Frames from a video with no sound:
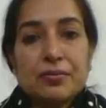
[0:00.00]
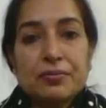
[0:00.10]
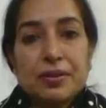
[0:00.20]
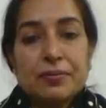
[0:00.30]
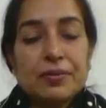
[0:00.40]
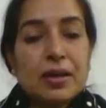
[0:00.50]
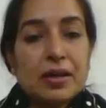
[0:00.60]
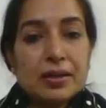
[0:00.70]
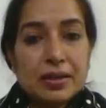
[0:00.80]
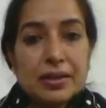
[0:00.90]
of the
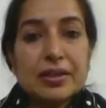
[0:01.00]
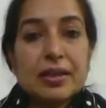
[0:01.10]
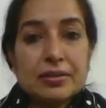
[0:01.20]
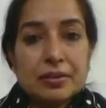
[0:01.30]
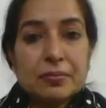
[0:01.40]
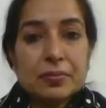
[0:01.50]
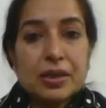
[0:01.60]
flower kingdom.